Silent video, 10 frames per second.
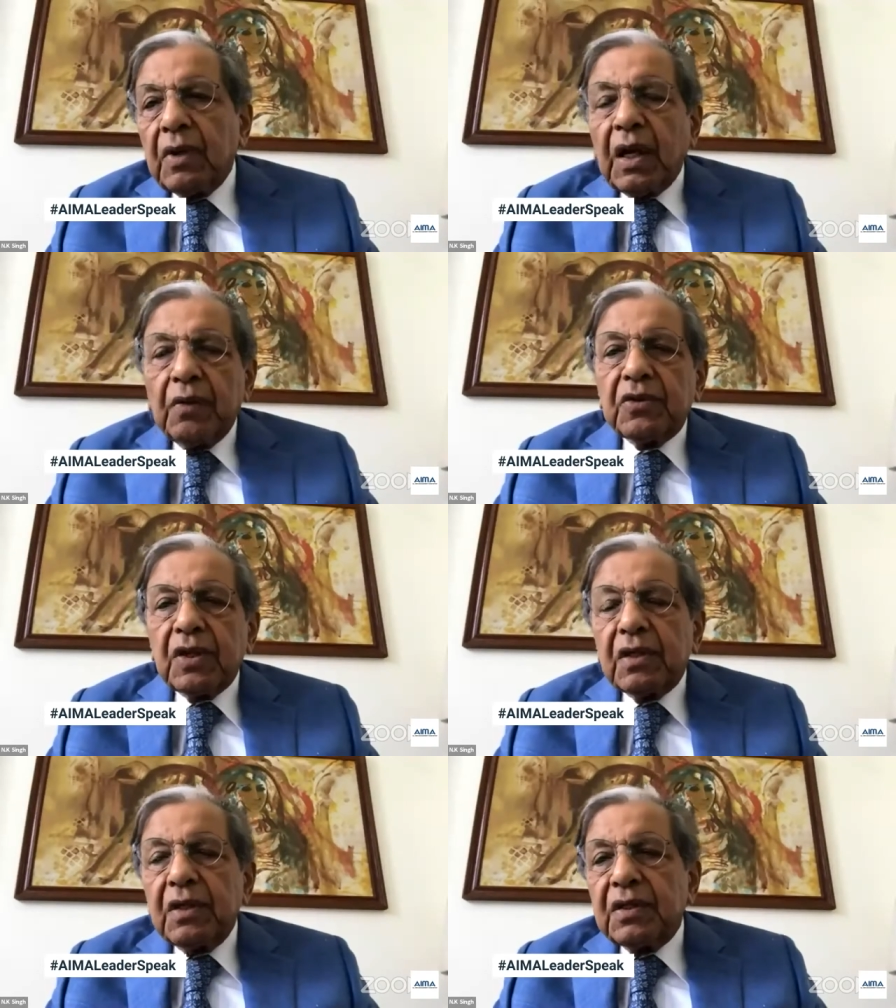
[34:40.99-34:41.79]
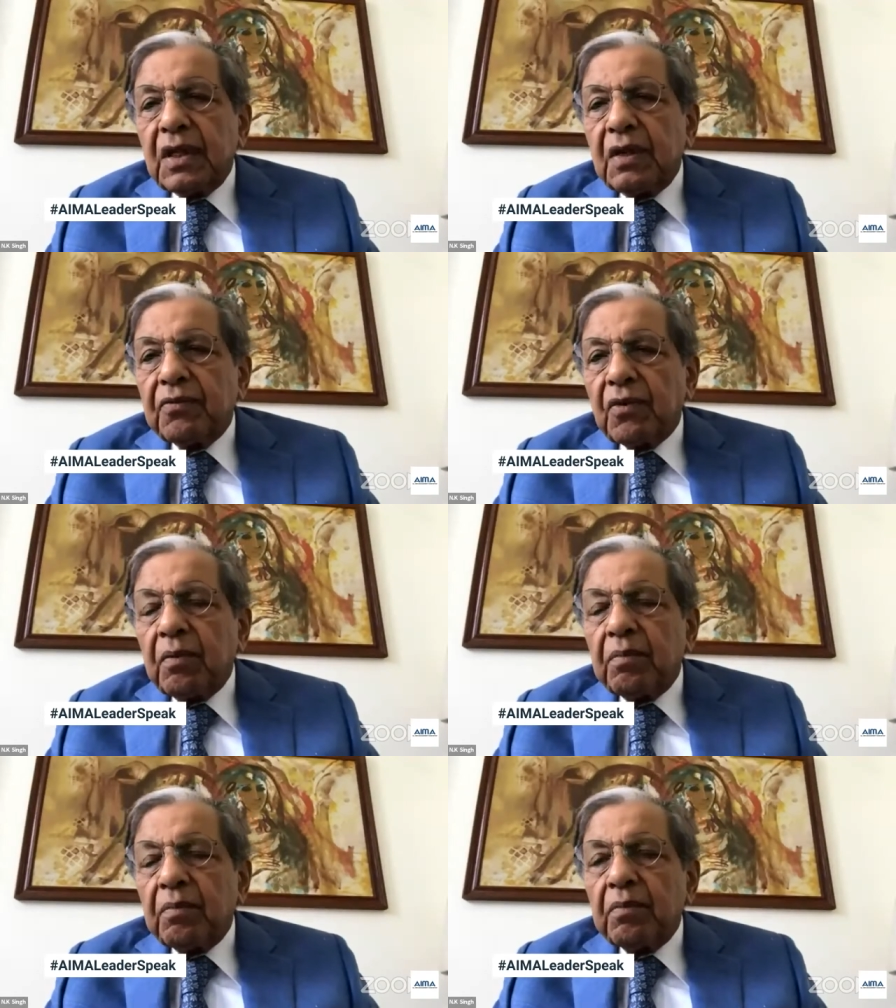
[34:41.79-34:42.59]
I would certainly say
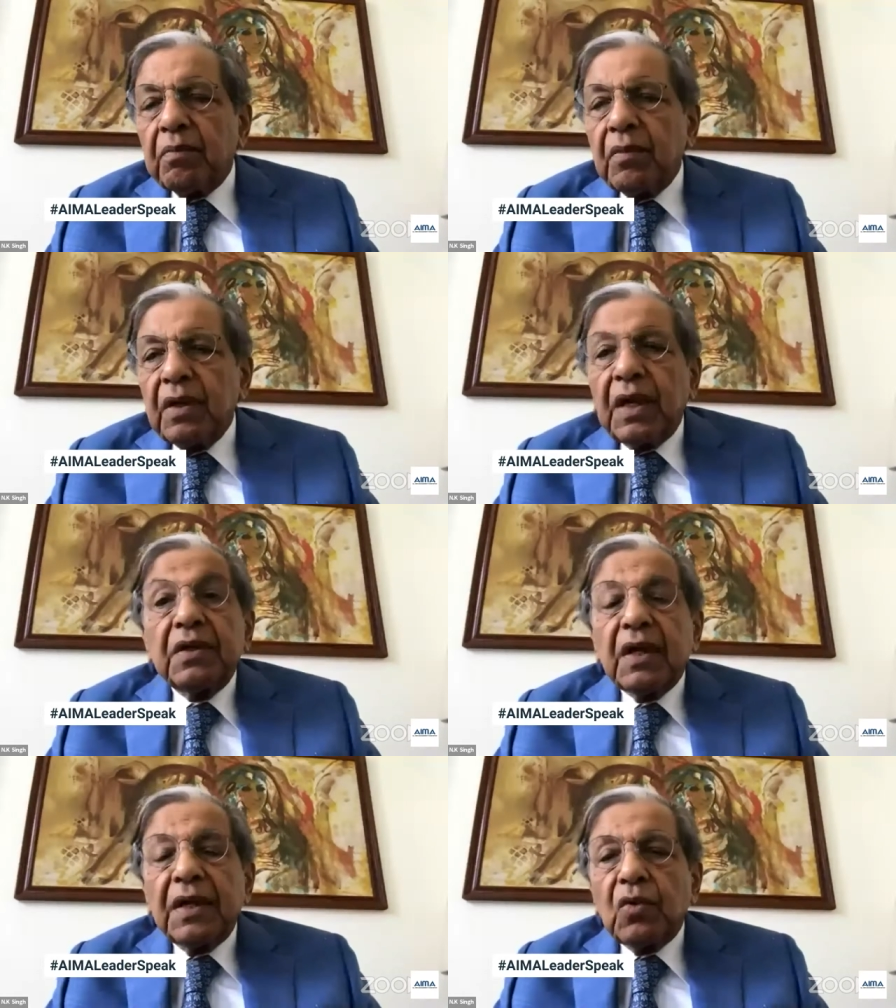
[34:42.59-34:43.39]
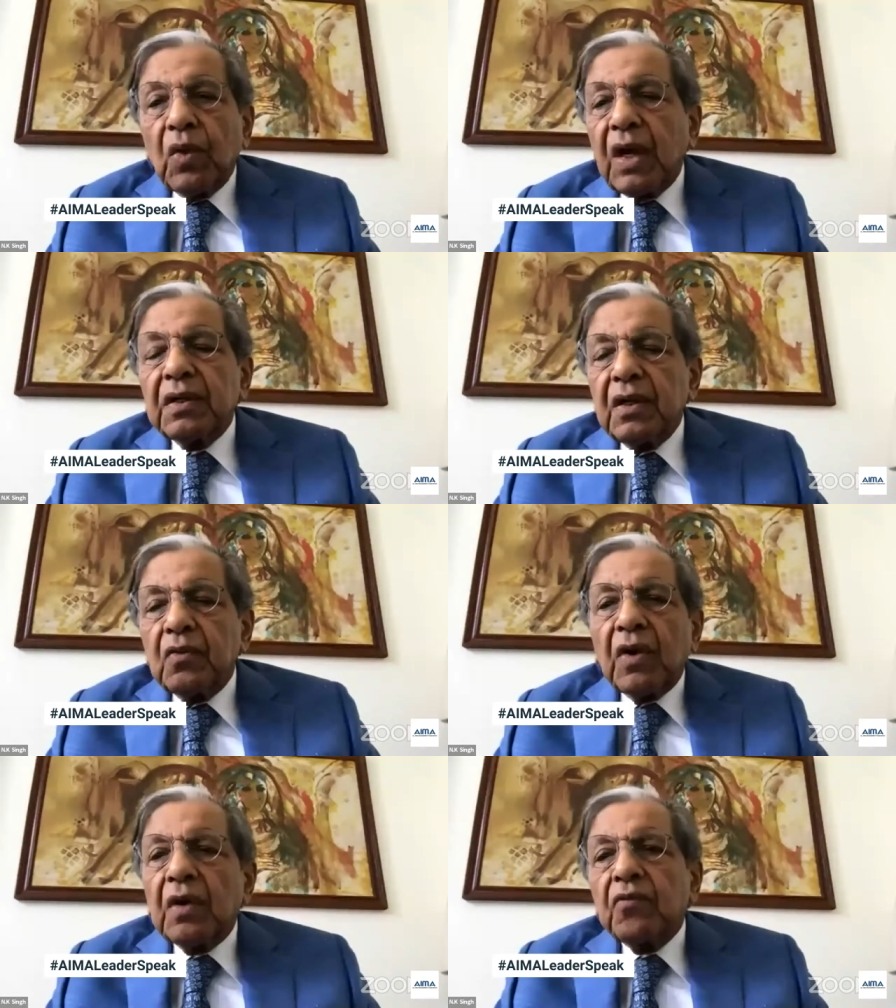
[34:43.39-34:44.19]
from 1991 in
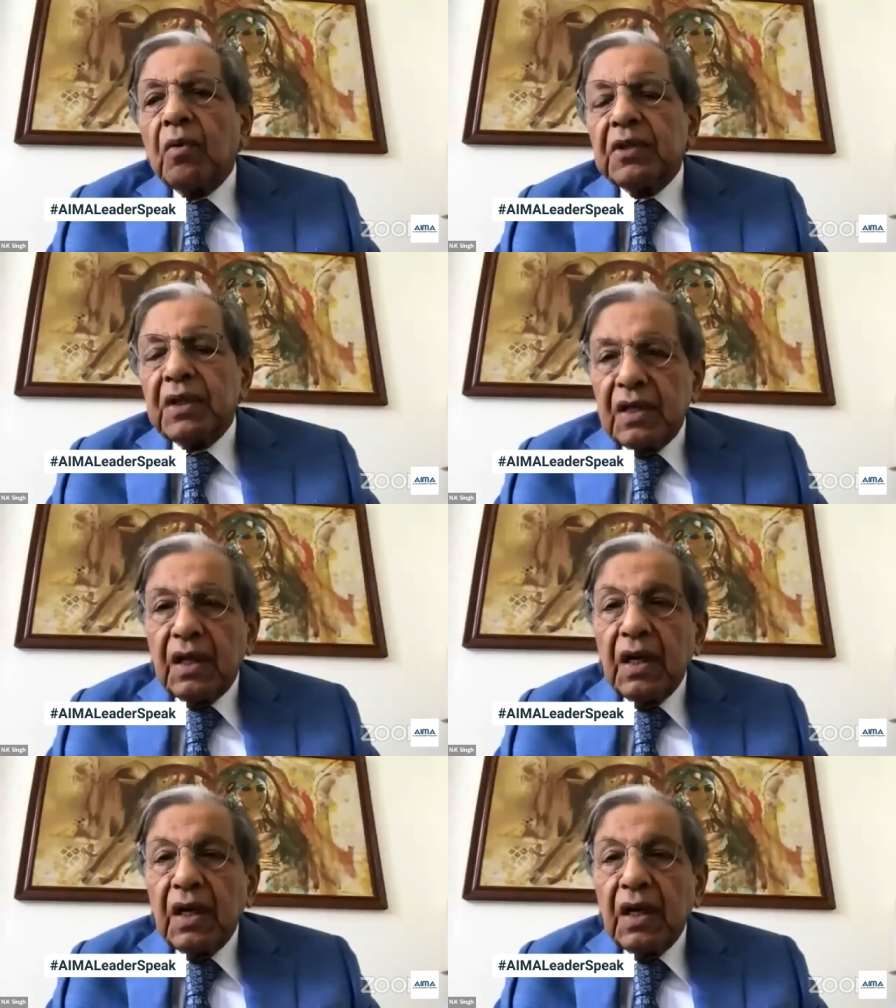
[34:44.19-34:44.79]
one form or the other.